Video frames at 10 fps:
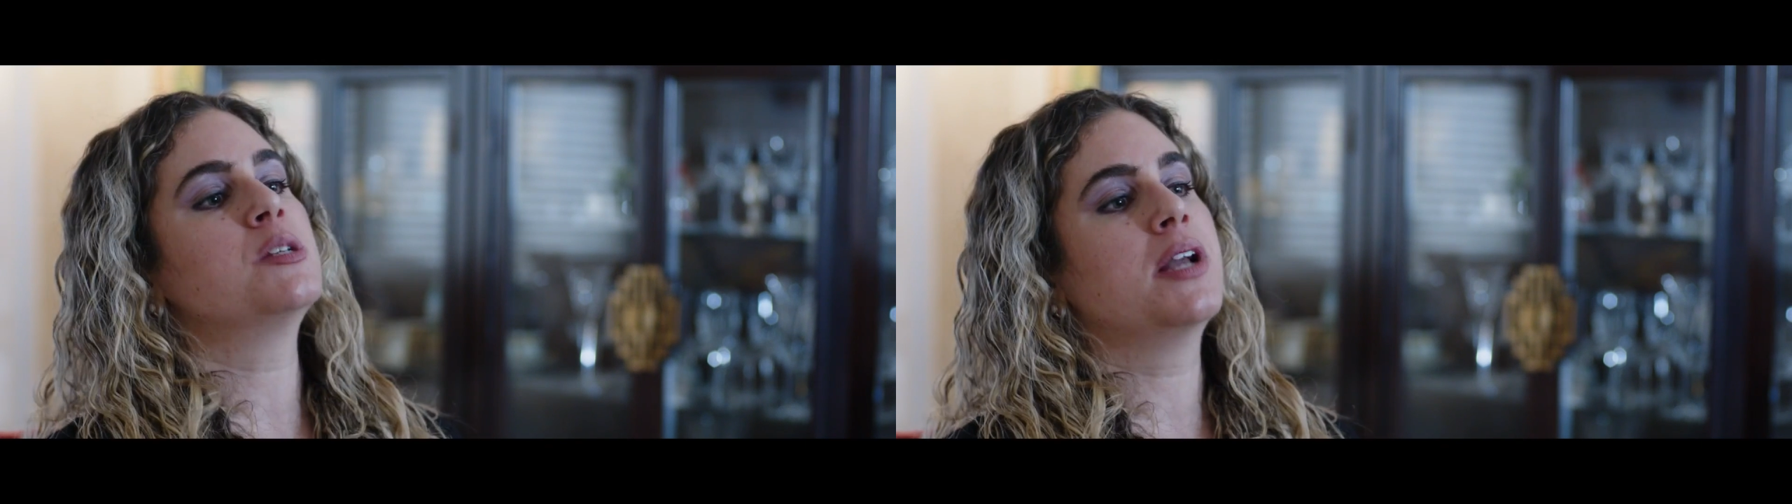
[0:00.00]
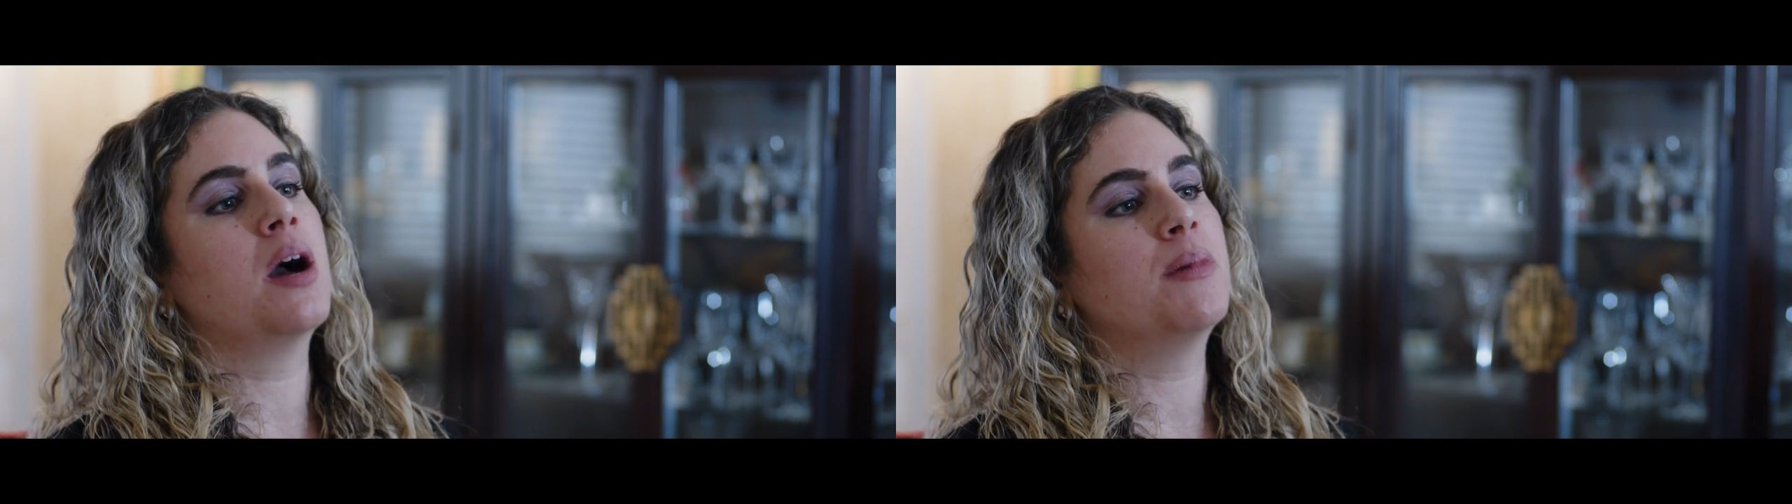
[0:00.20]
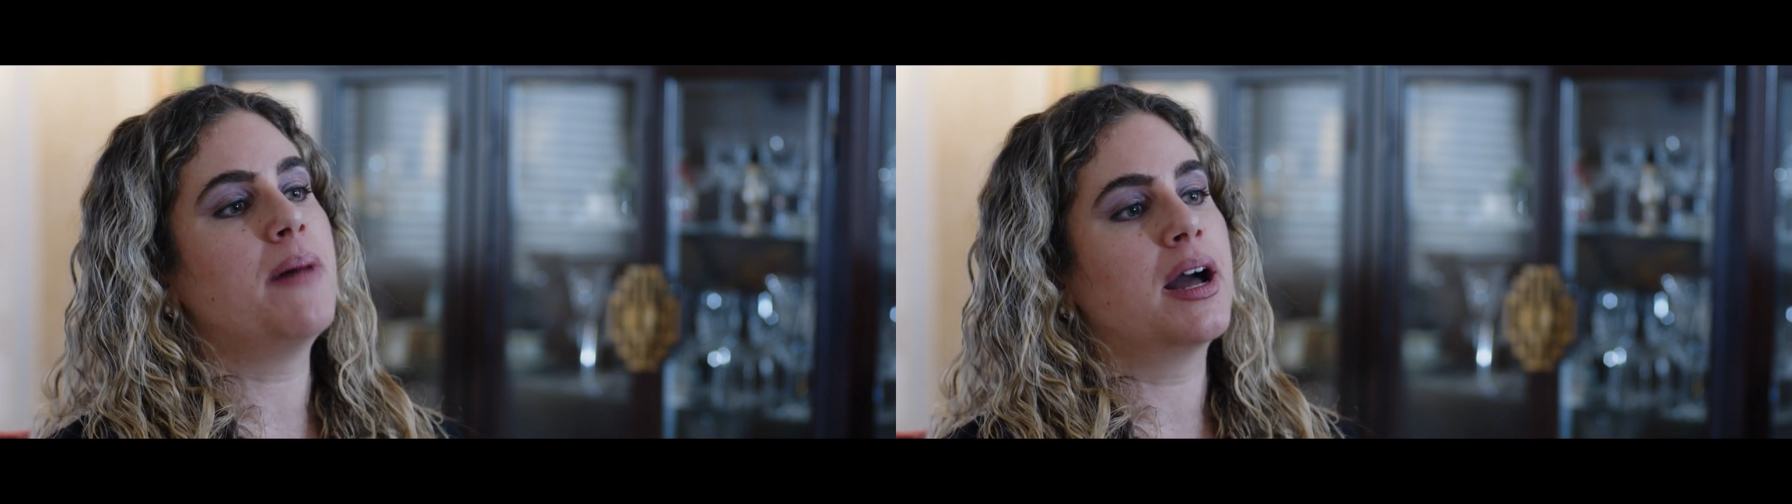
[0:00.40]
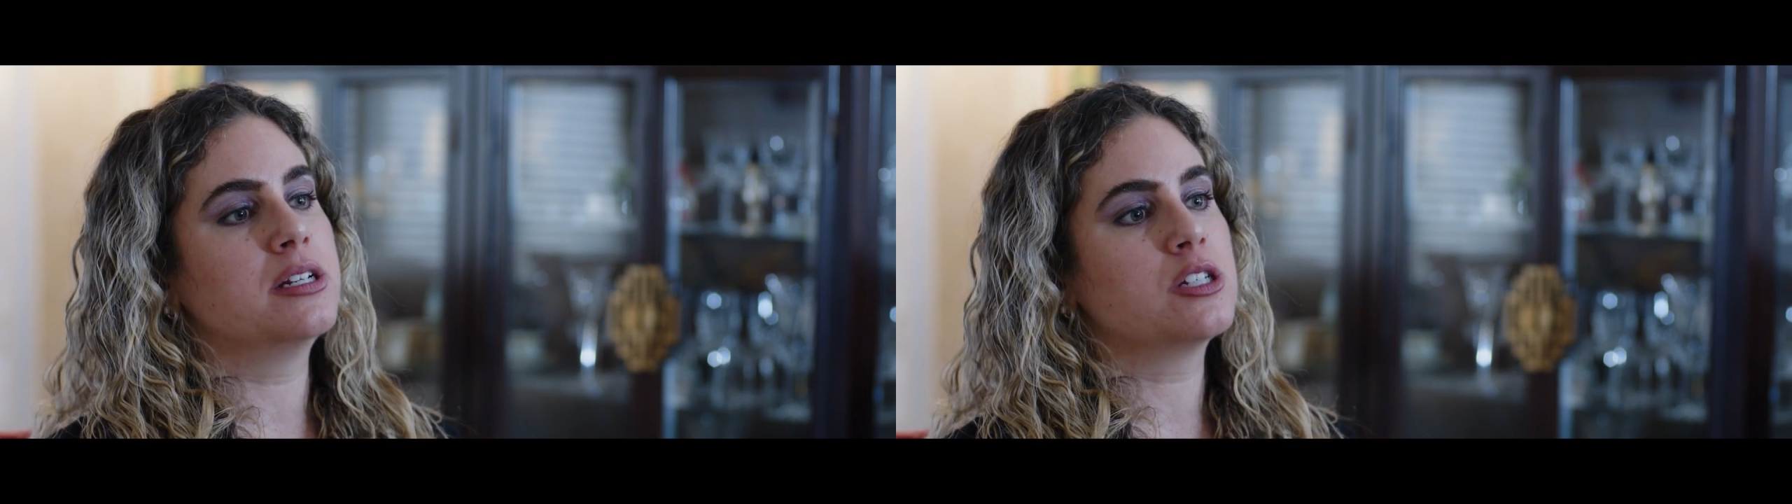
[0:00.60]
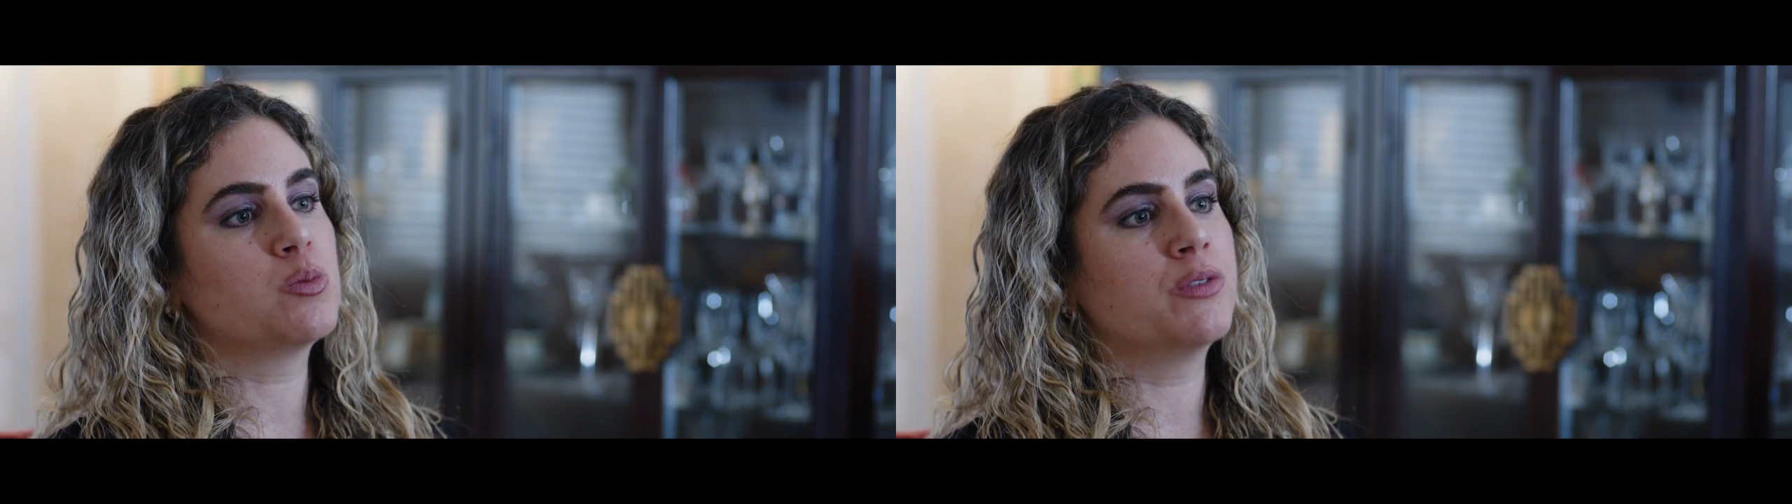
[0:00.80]
to become a
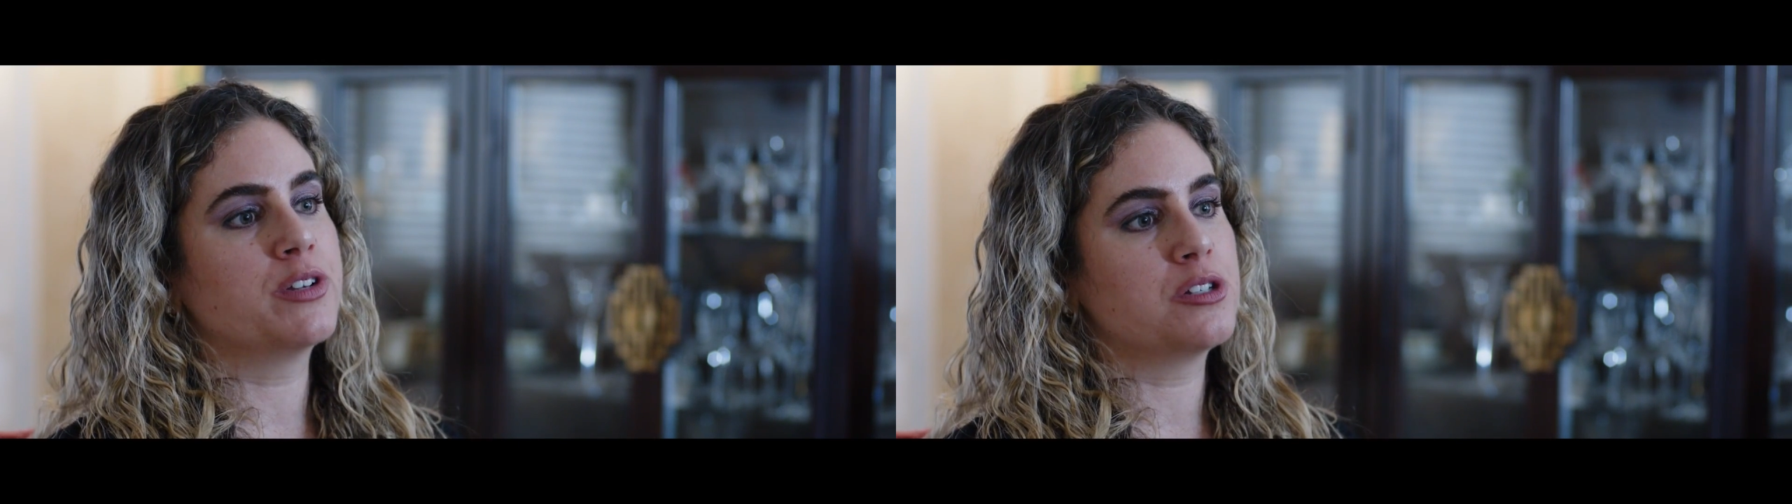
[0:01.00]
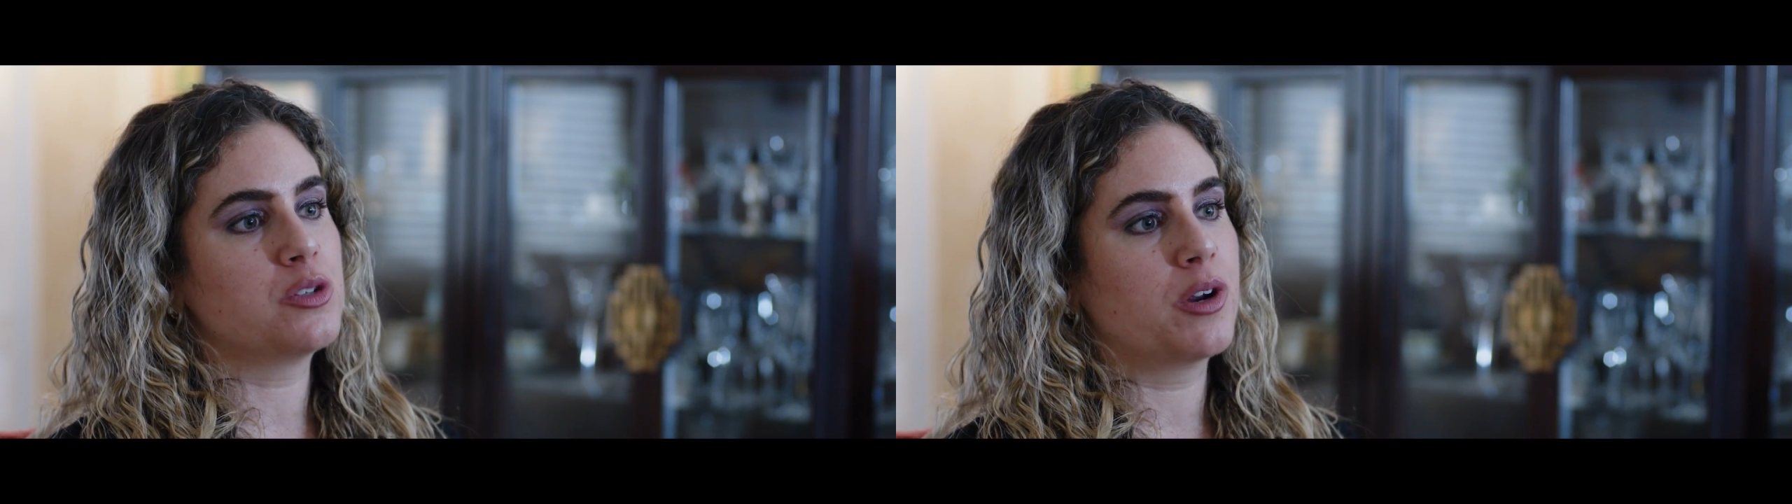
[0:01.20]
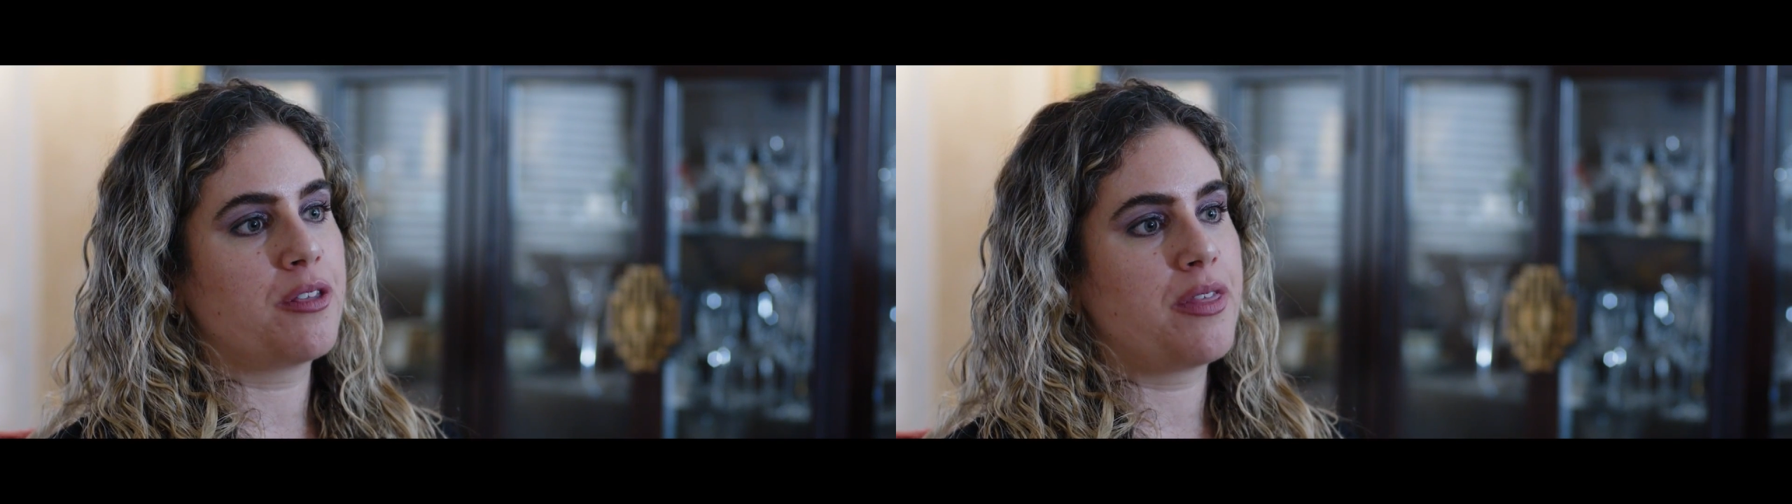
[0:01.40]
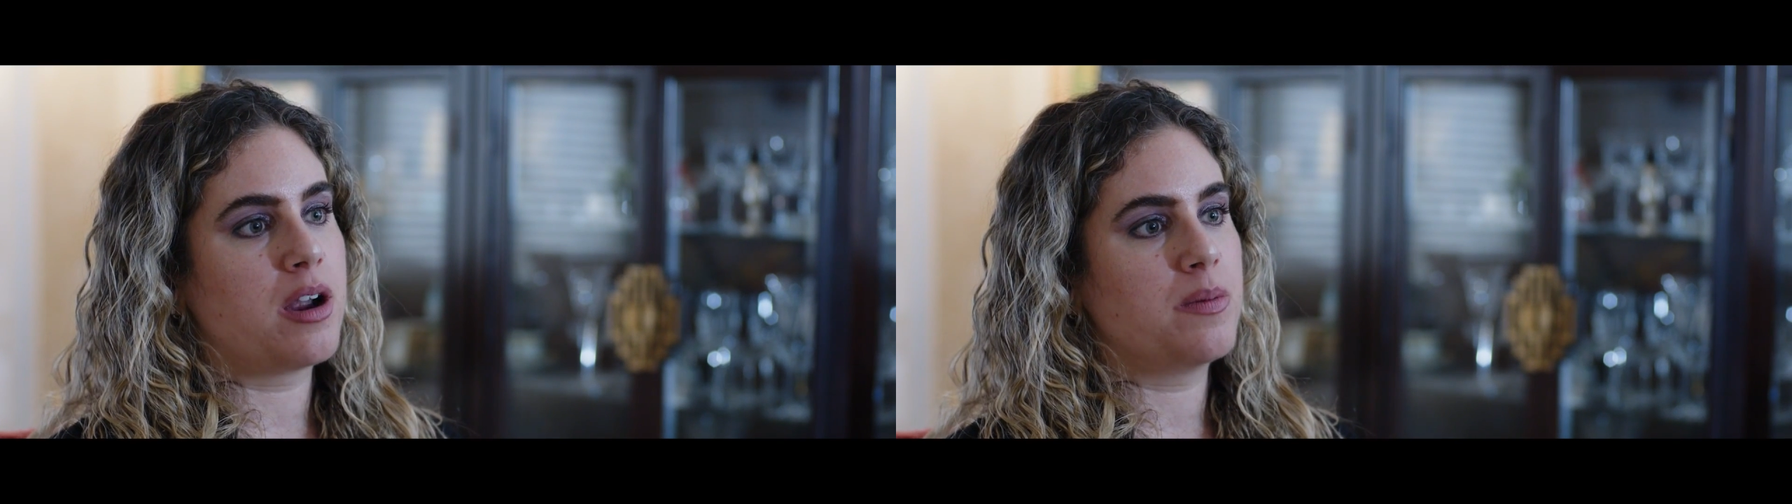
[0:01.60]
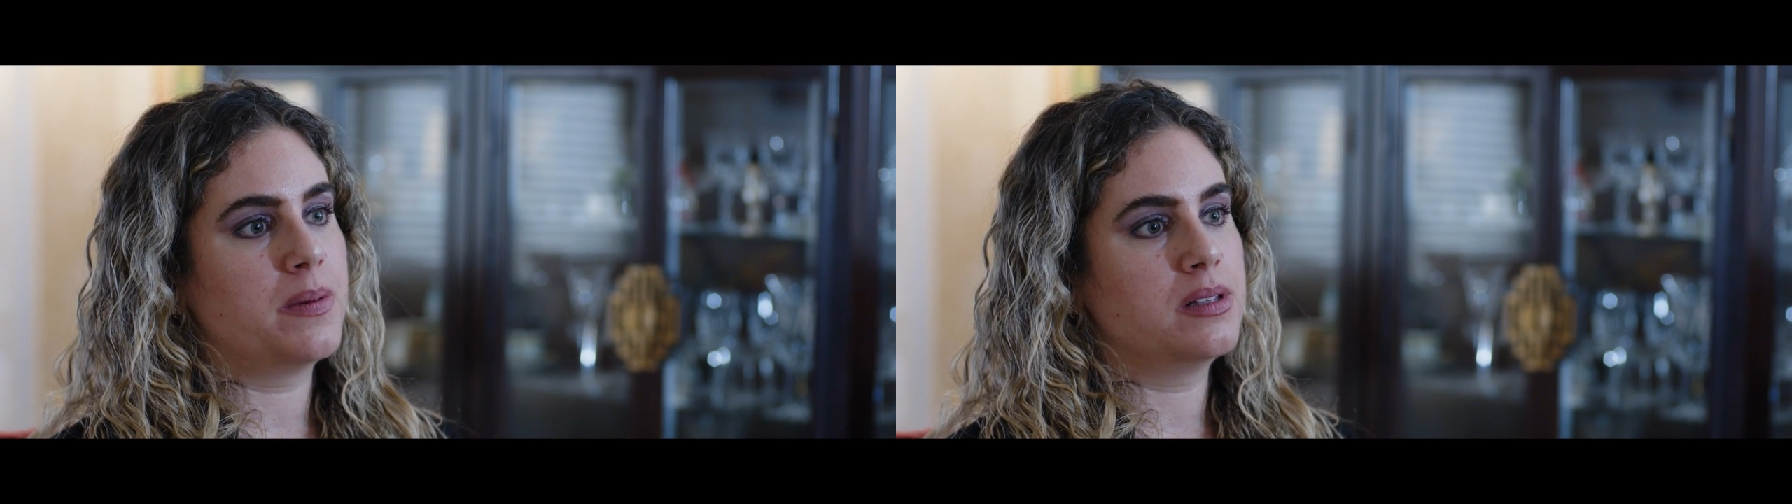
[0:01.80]
body dysmorphic disorder
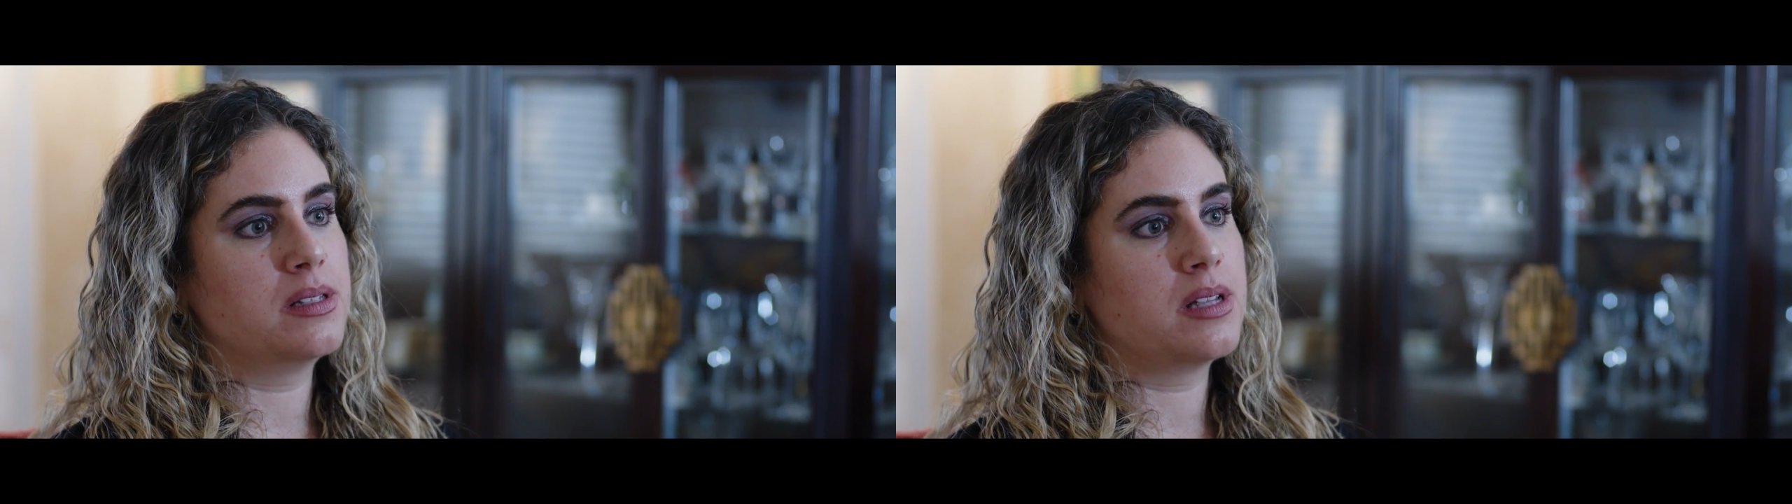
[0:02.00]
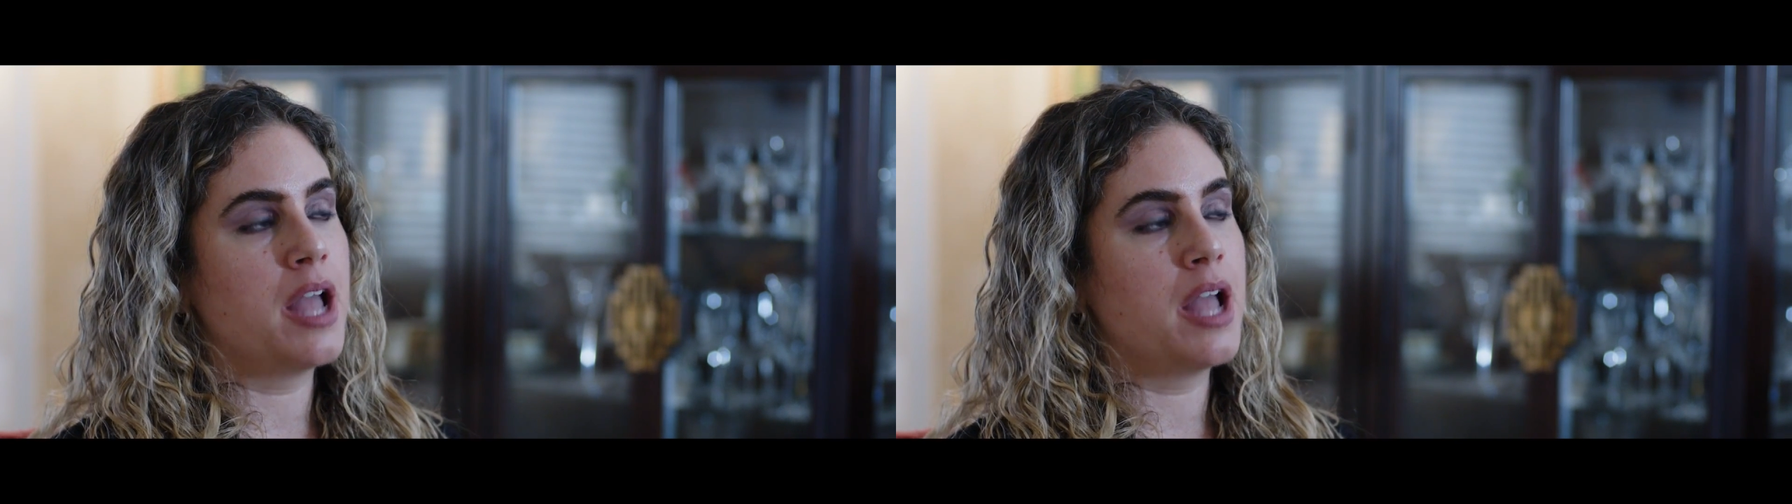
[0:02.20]
therapist.